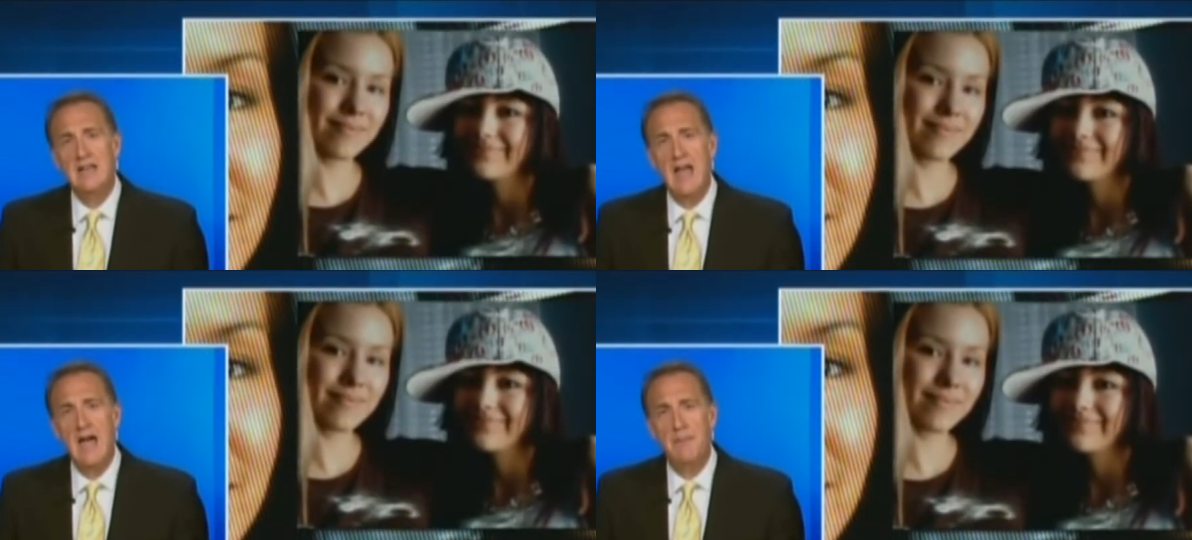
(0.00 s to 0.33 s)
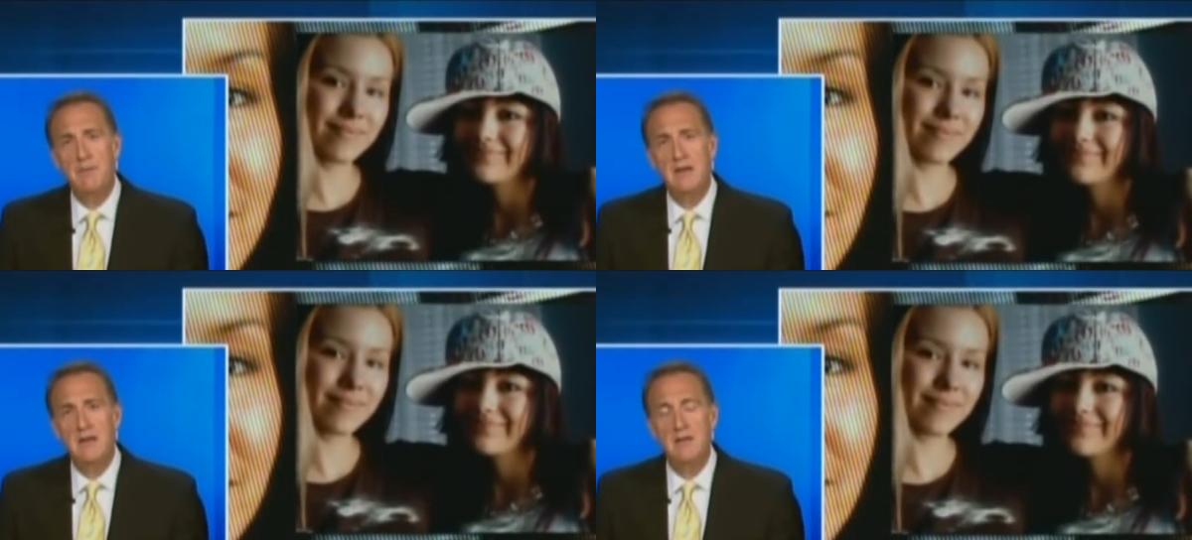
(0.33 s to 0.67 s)
Speaker 1: didn't
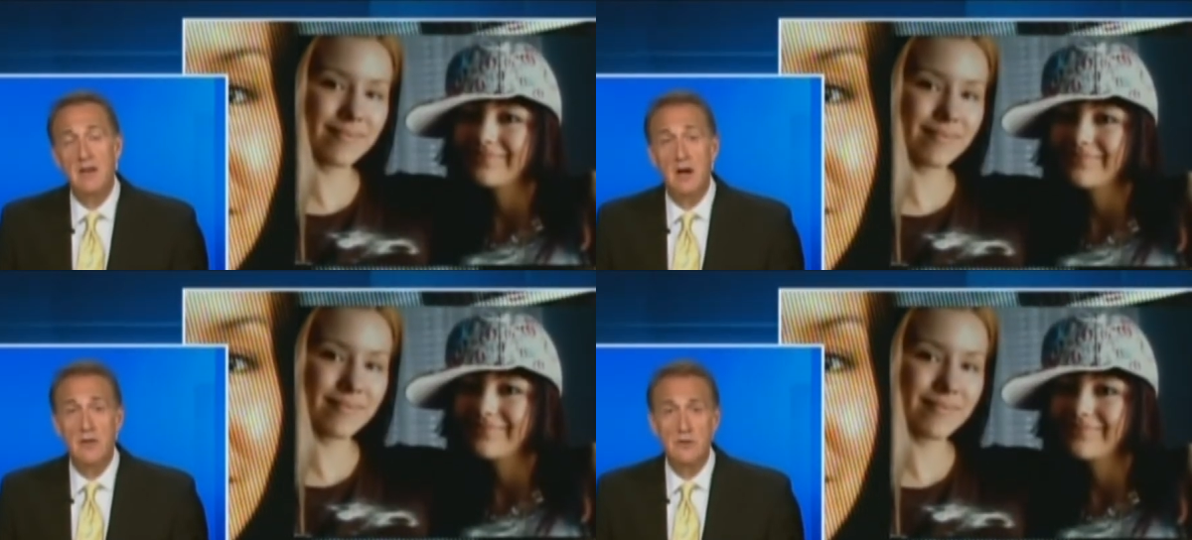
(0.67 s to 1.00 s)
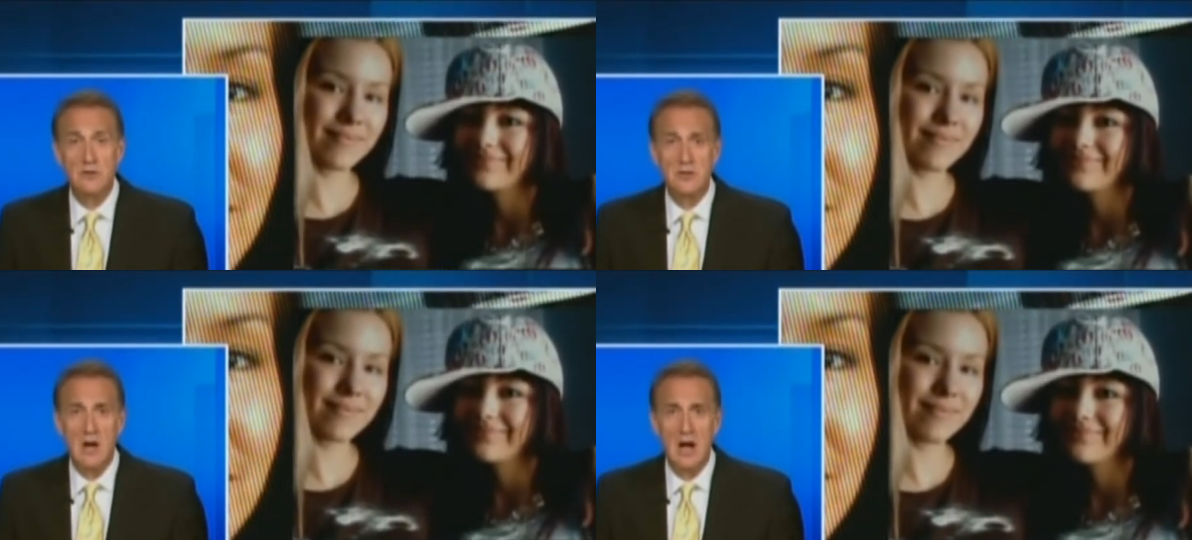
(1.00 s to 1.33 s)
happen in the
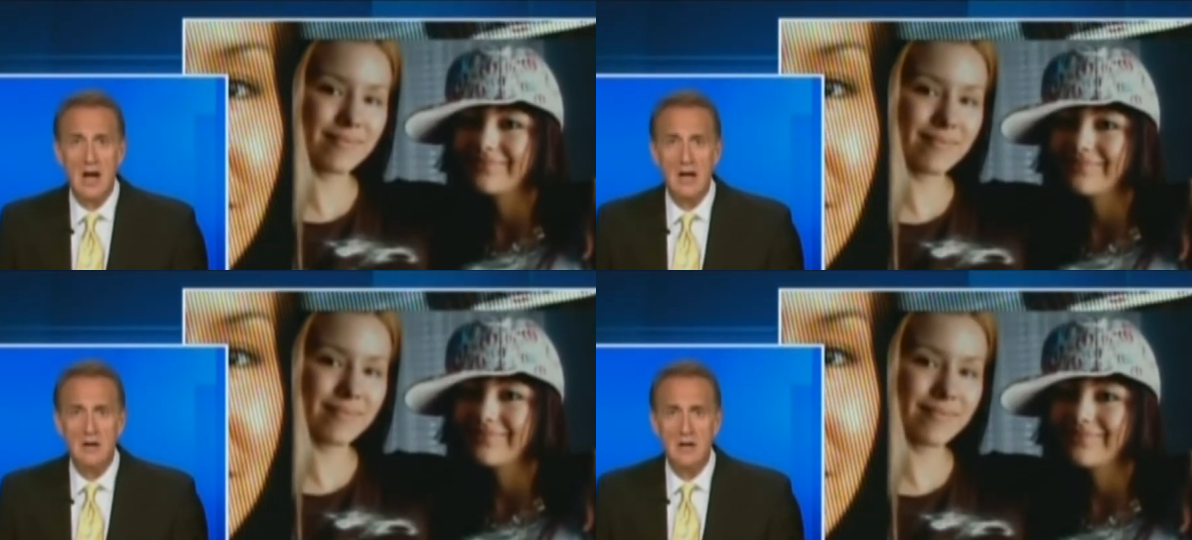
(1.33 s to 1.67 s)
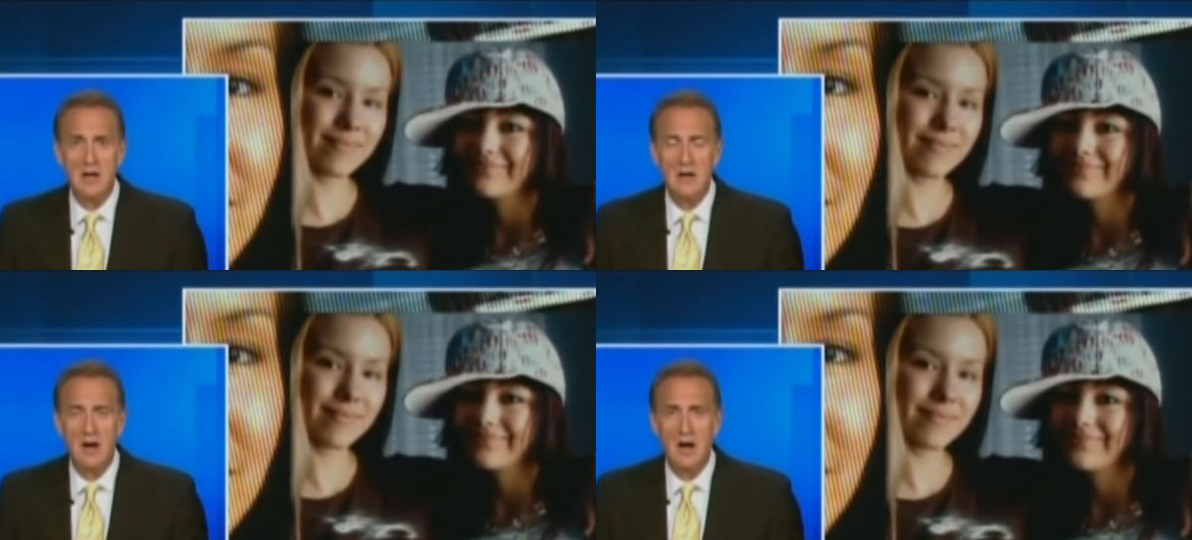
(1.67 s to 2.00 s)
other trial
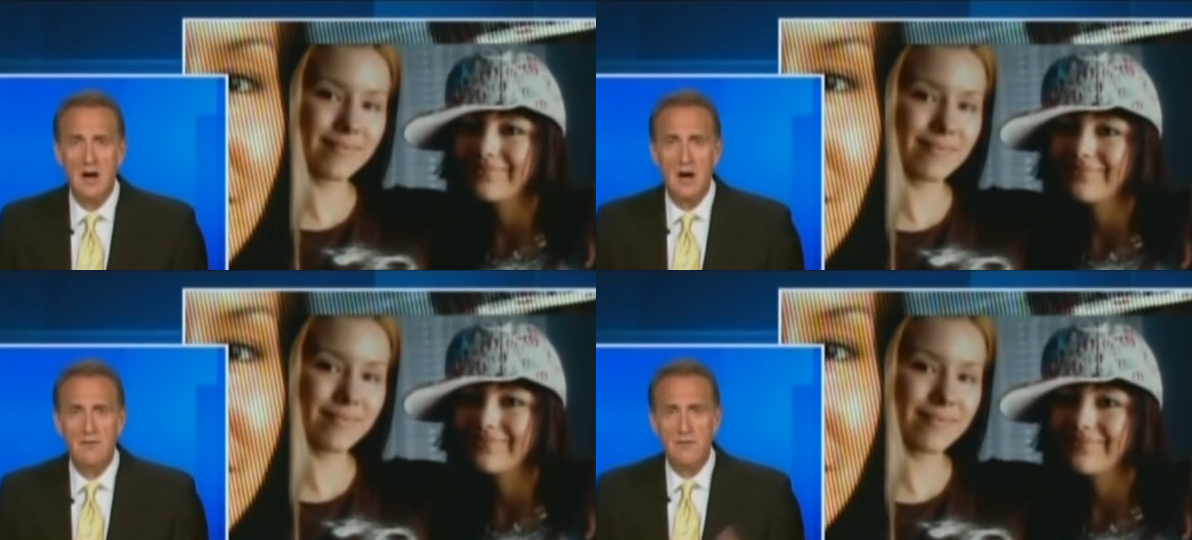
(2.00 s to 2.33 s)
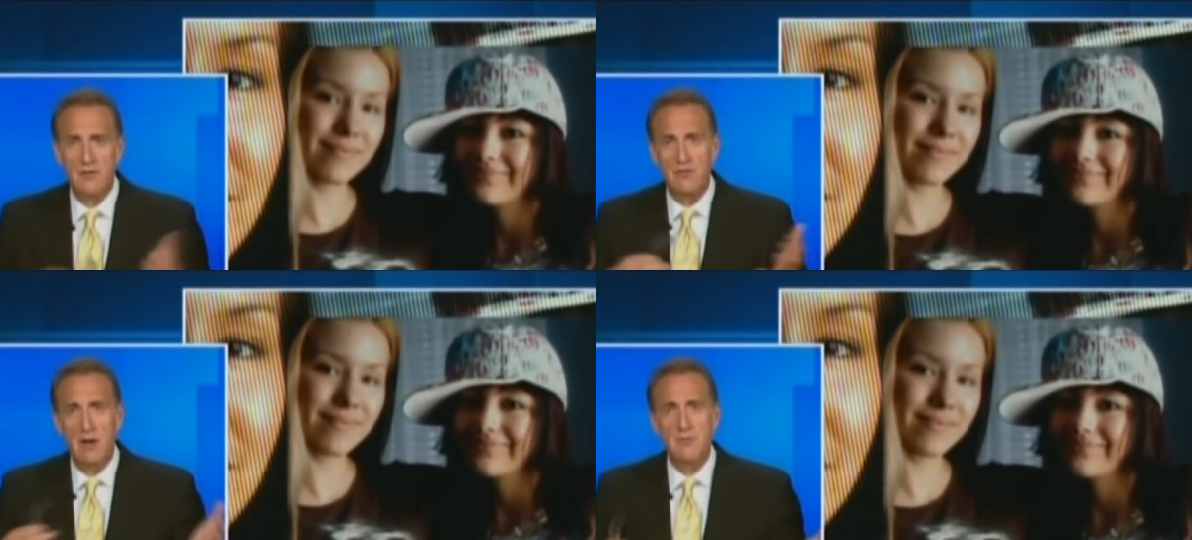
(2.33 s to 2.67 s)
uh, uh, of
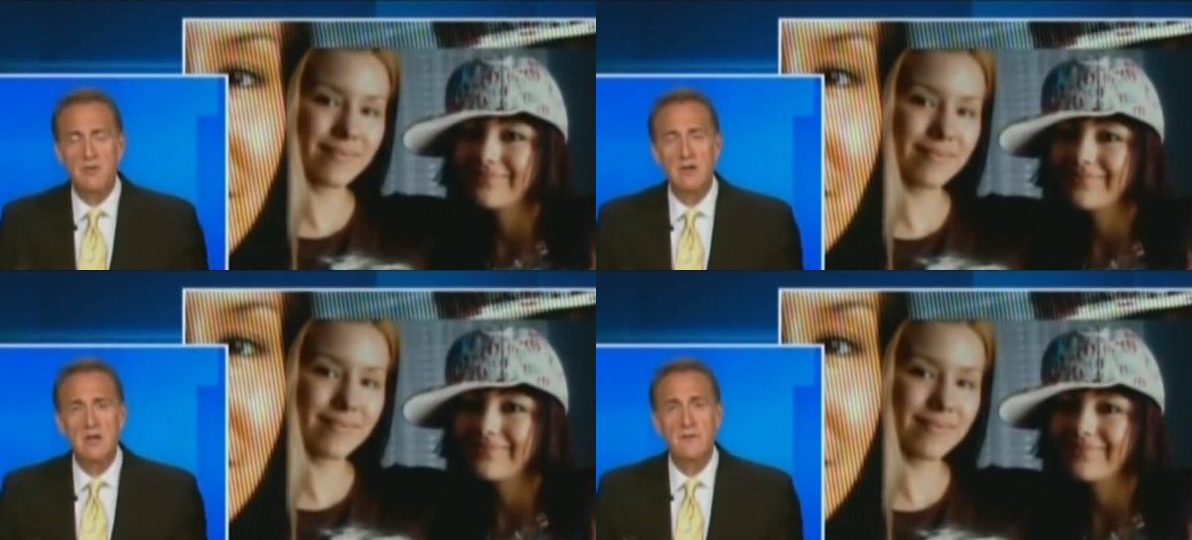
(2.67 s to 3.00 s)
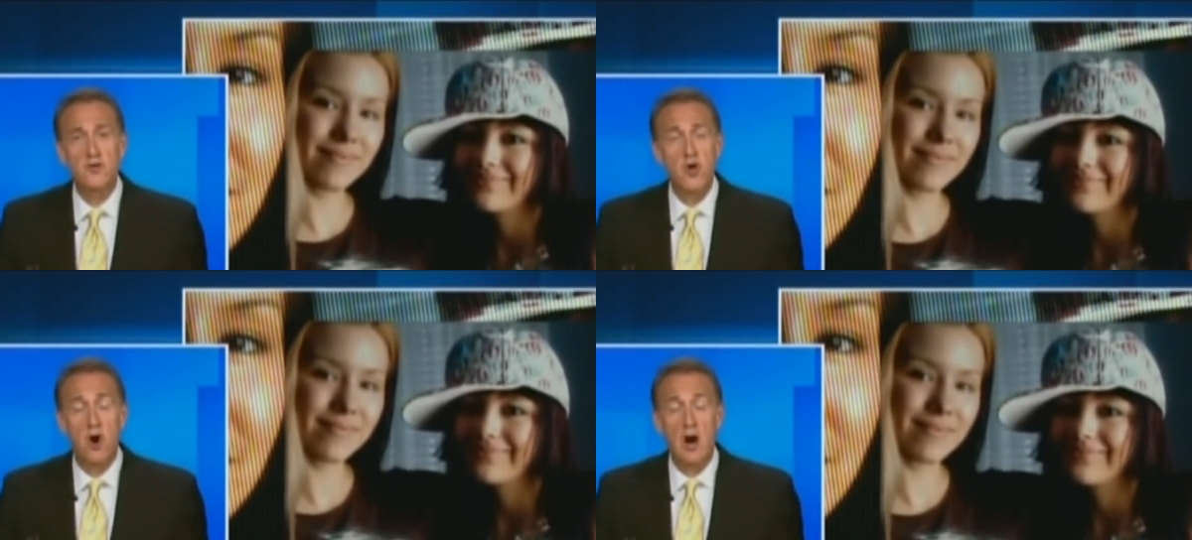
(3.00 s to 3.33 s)
the
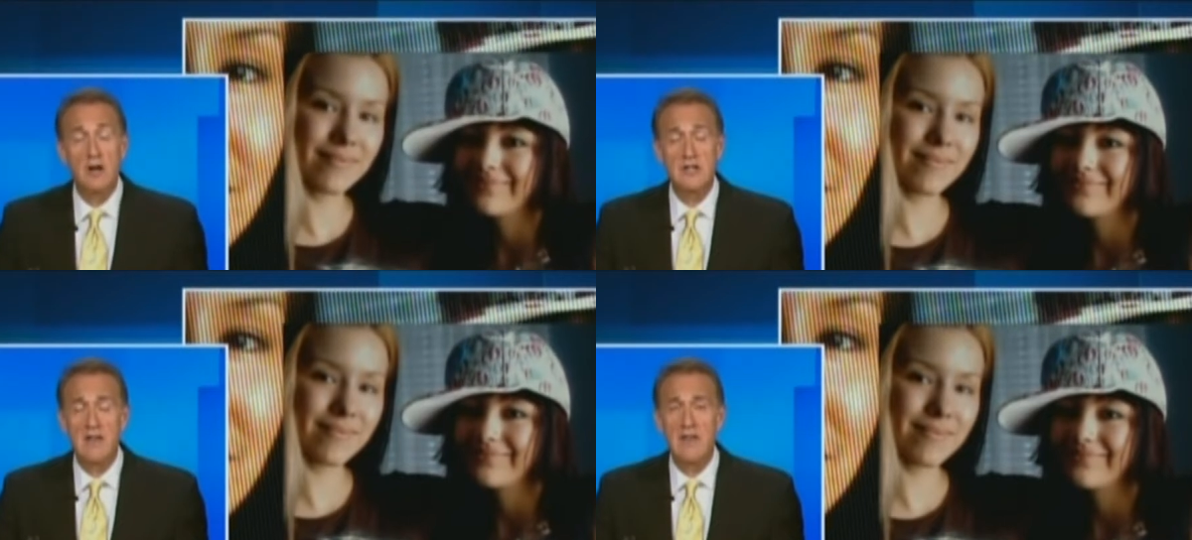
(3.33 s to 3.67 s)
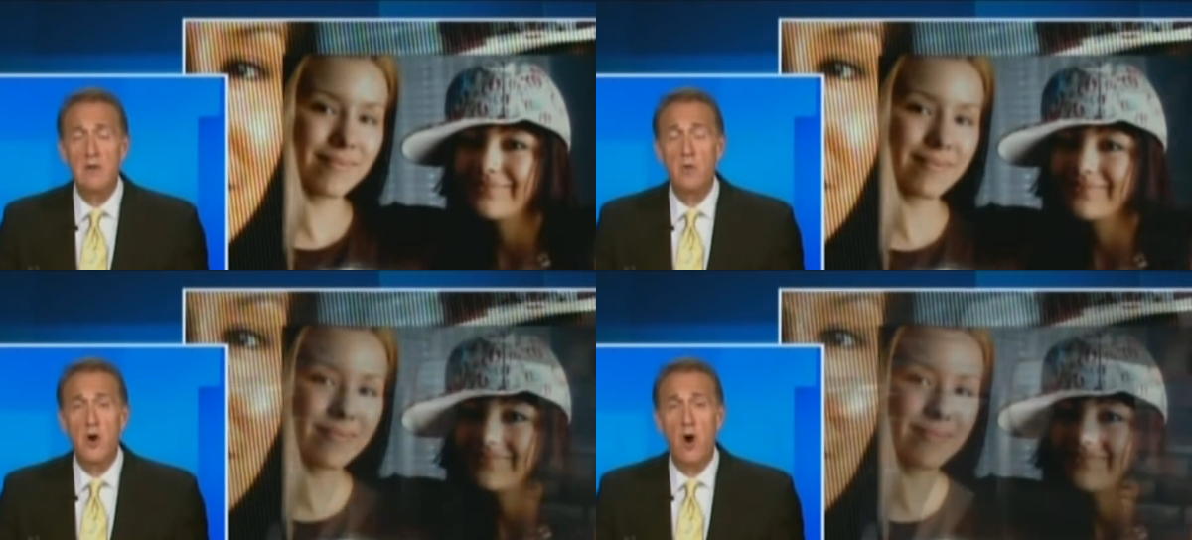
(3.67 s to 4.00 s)
substantive charge, and it